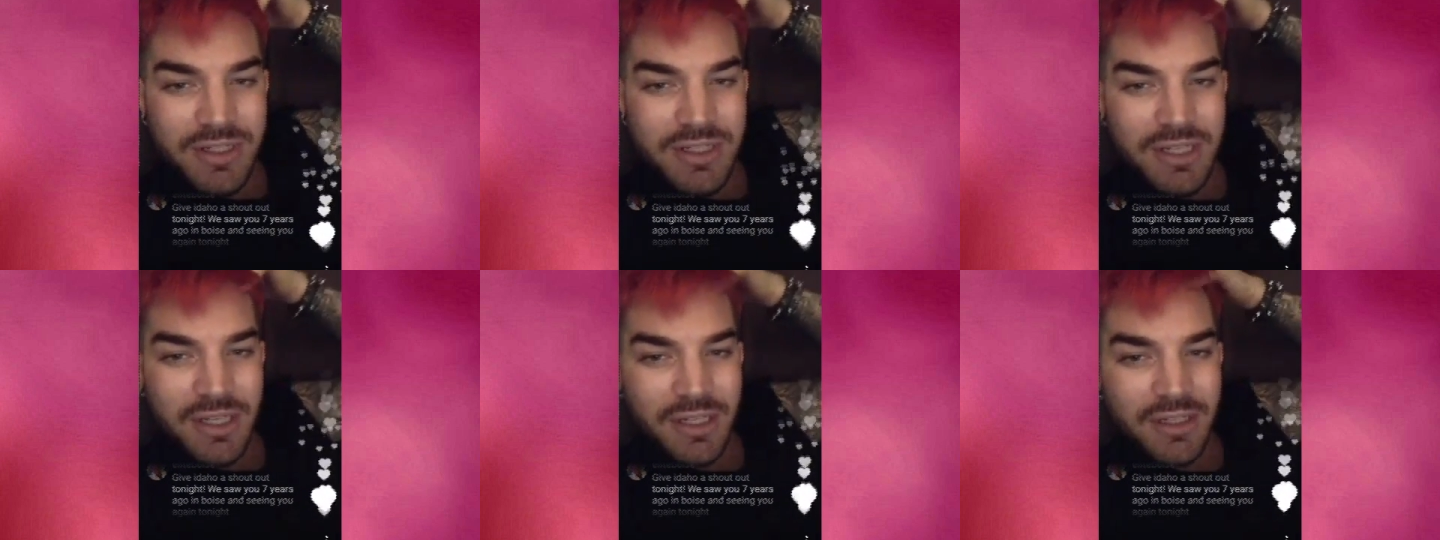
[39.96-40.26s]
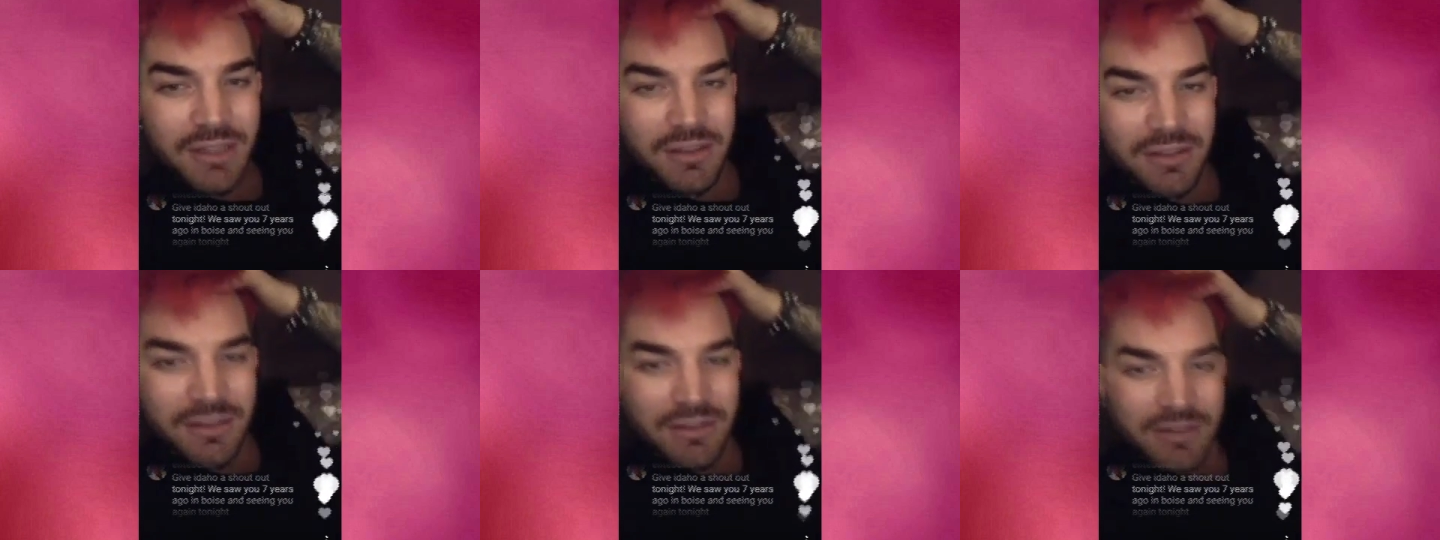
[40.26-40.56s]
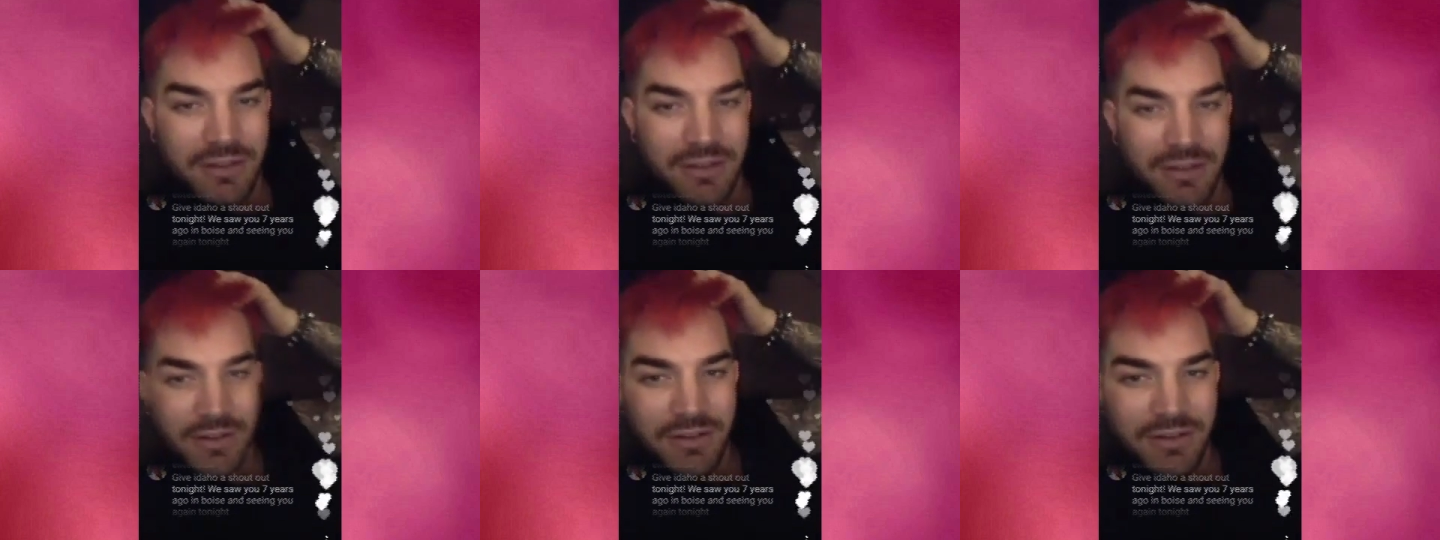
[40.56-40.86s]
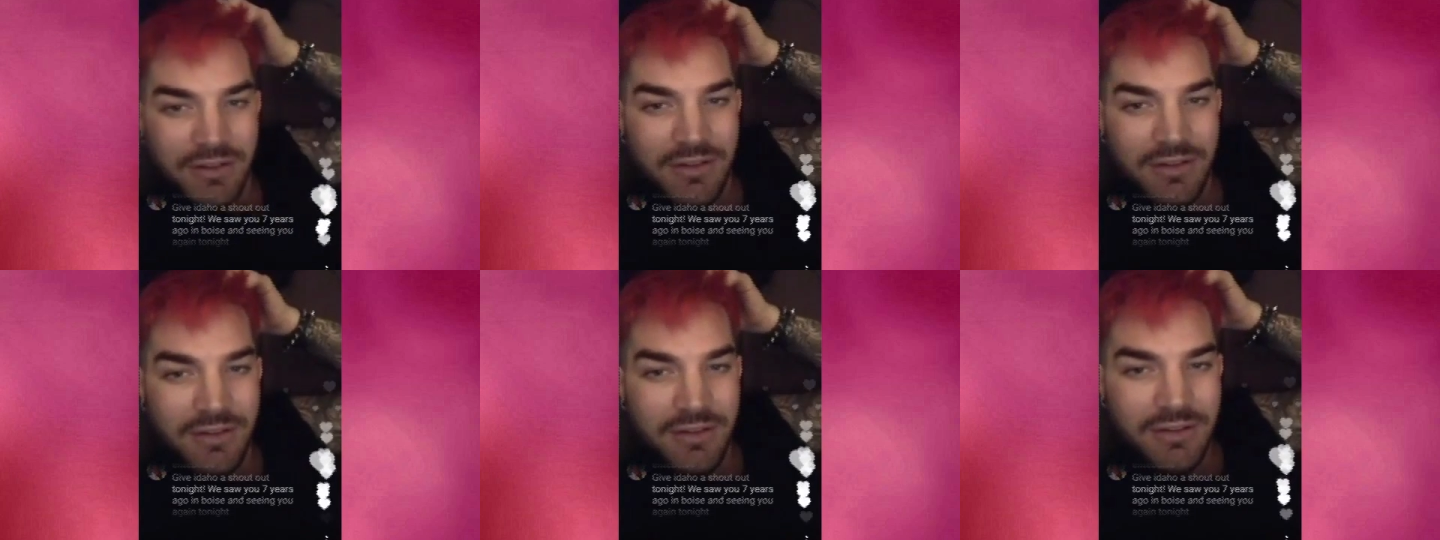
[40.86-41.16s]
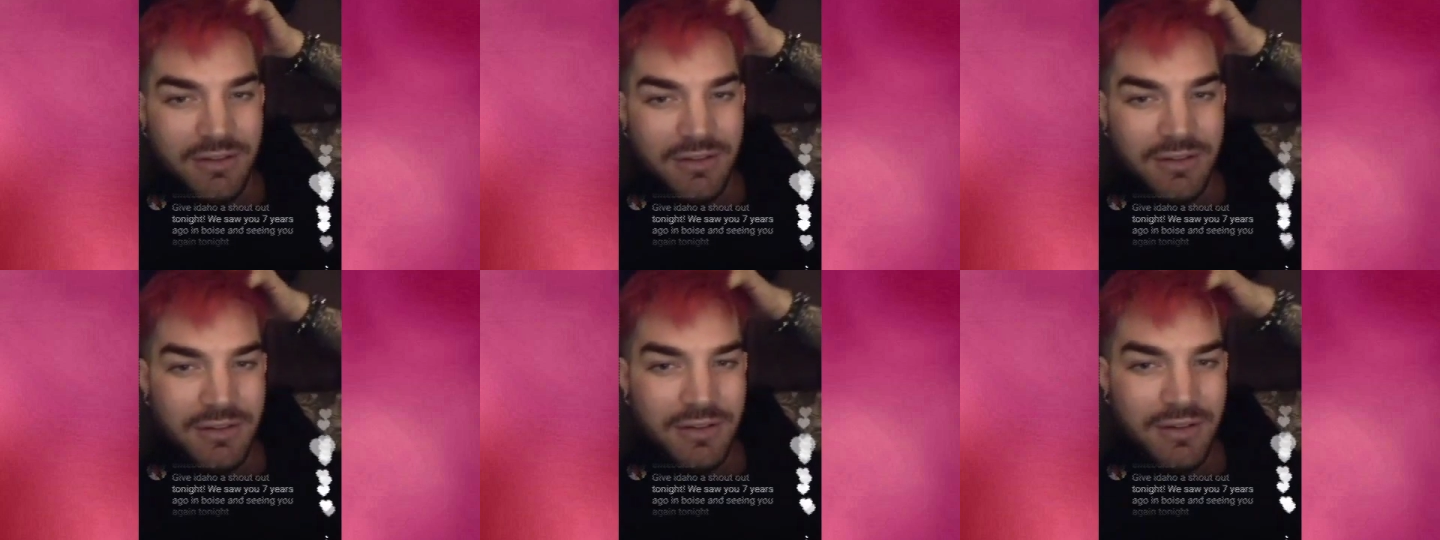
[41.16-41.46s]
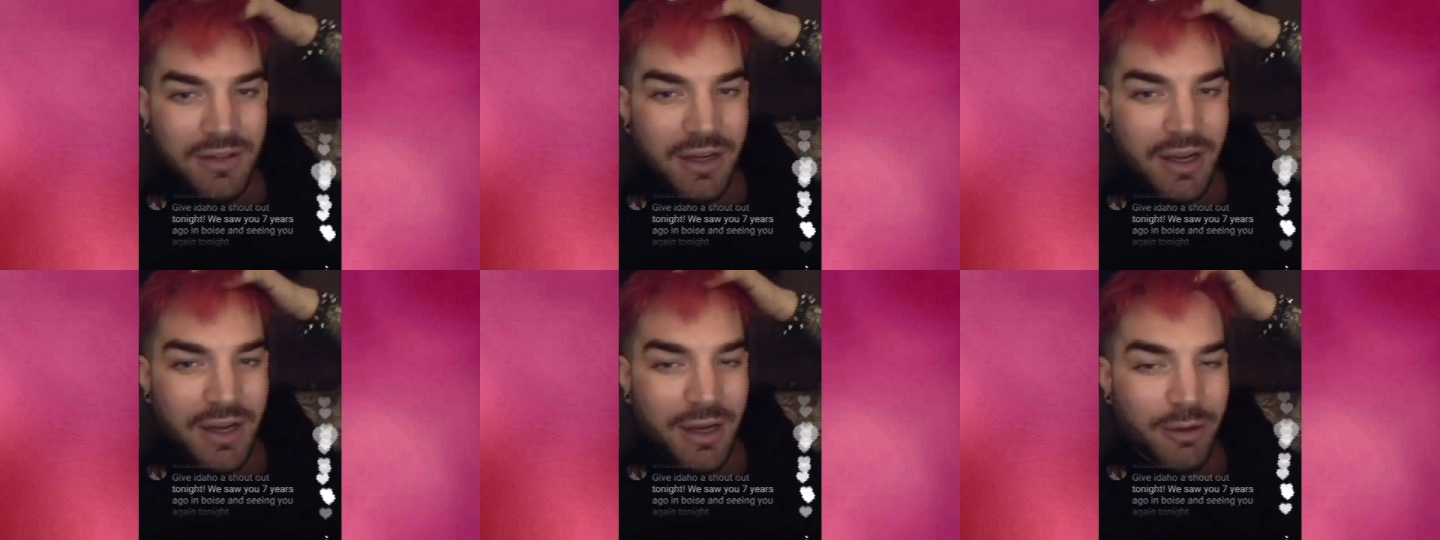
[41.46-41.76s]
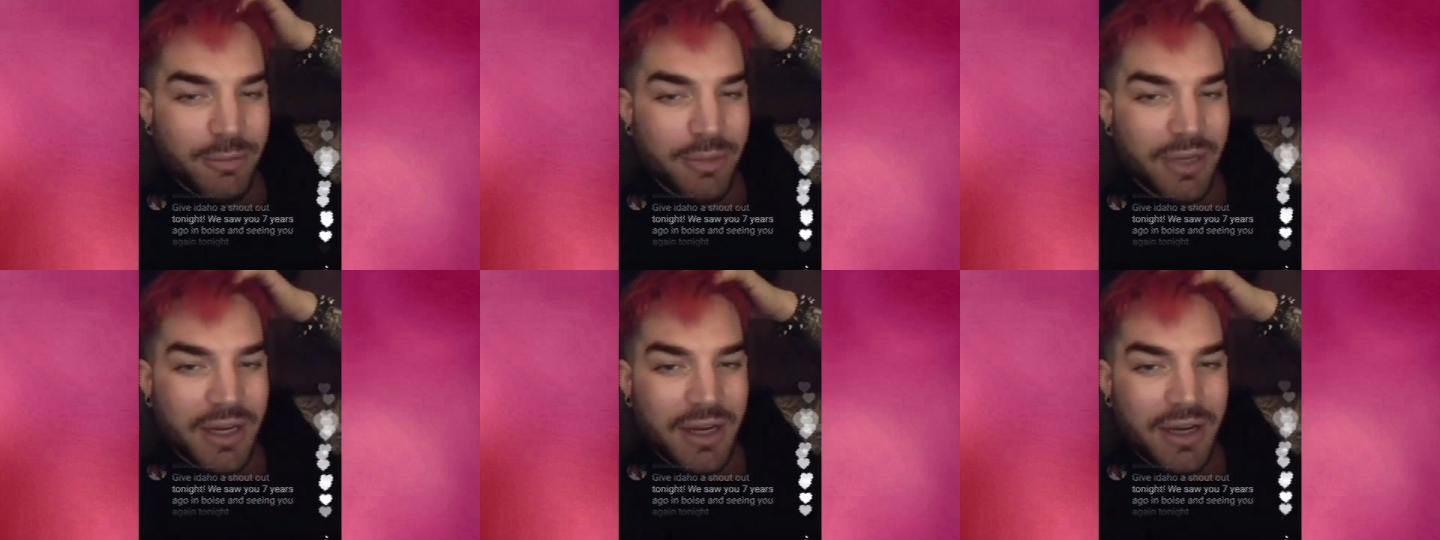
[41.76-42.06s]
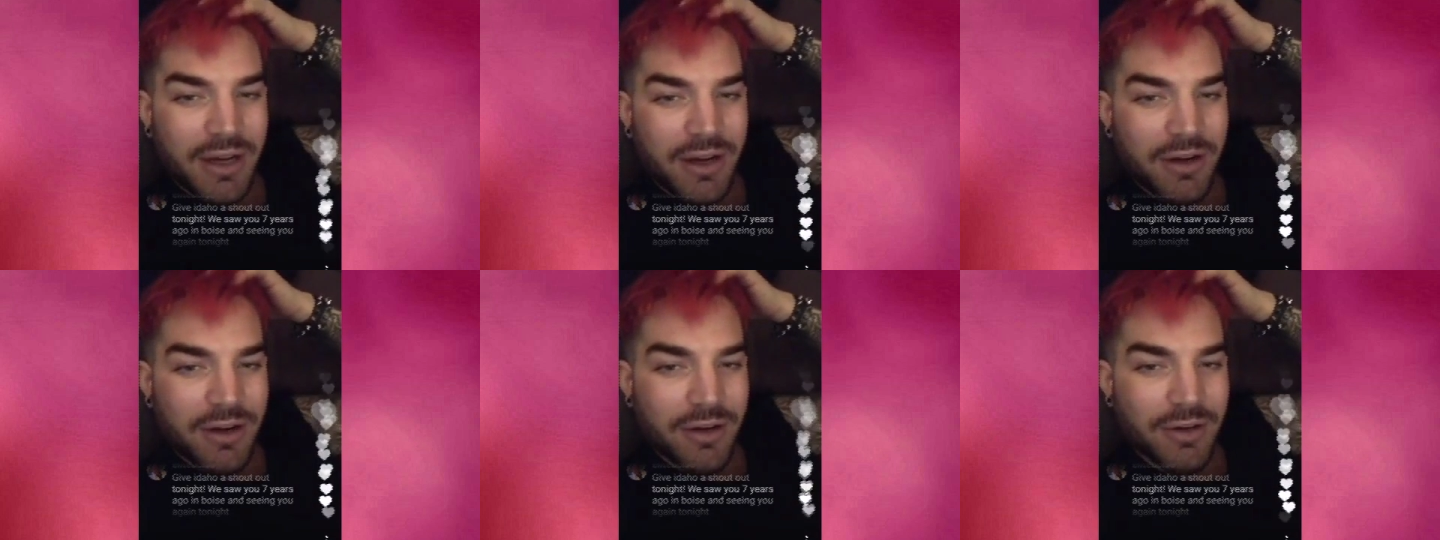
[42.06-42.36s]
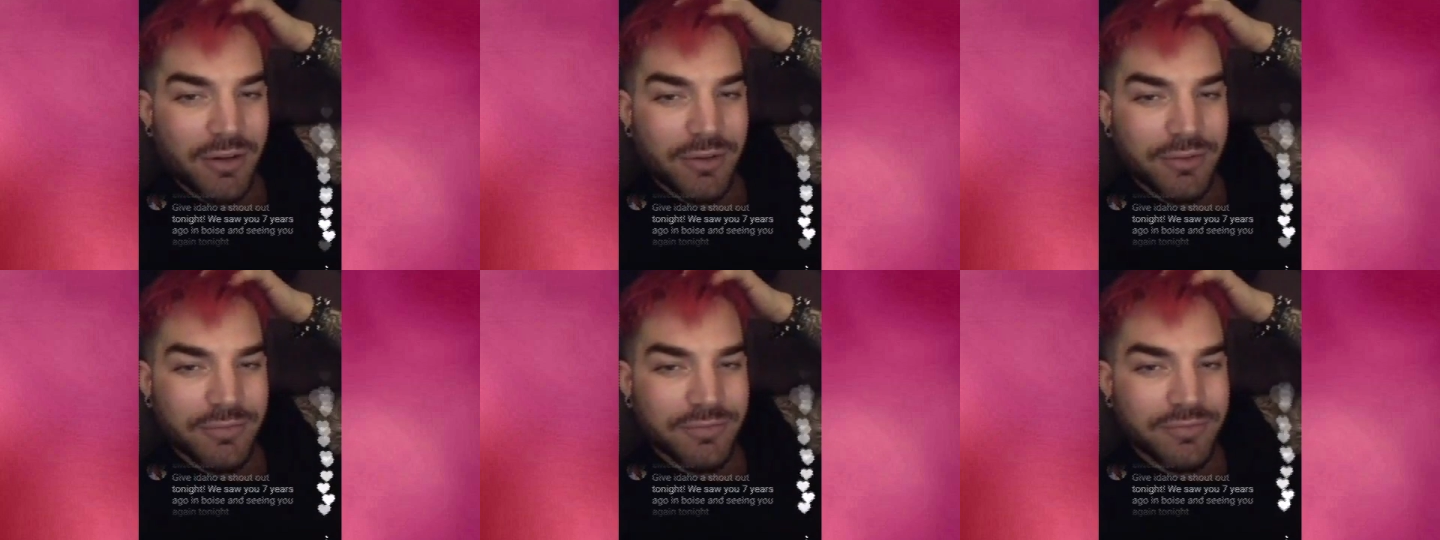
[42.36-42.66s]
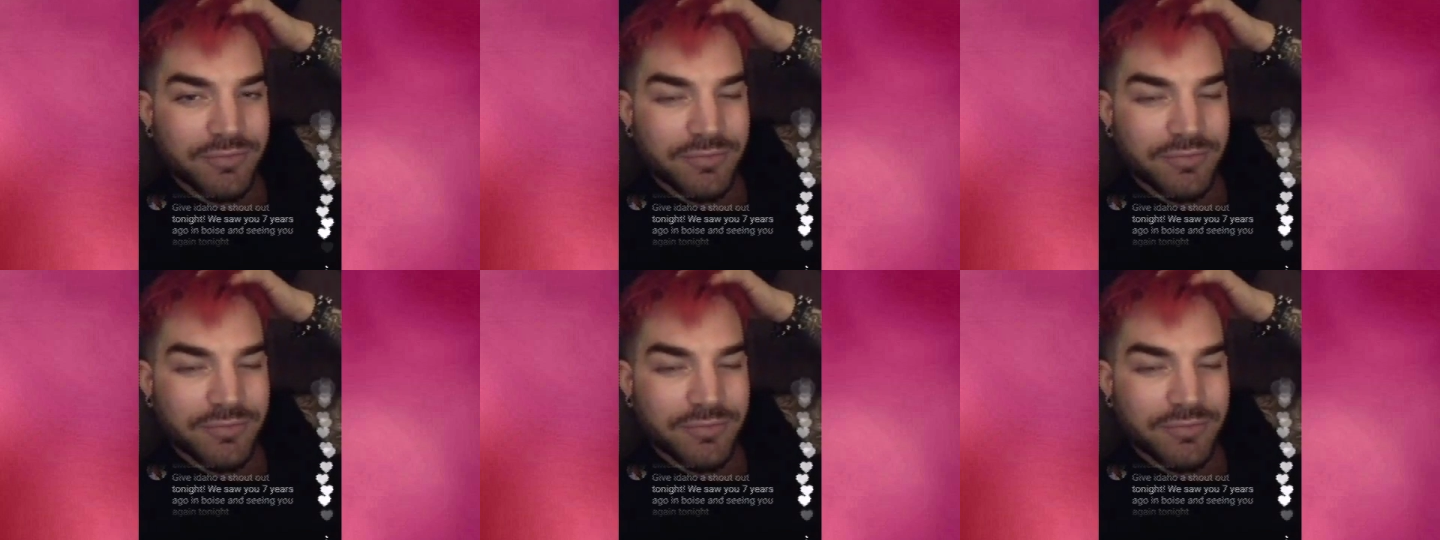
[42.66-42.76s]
to sing? How about.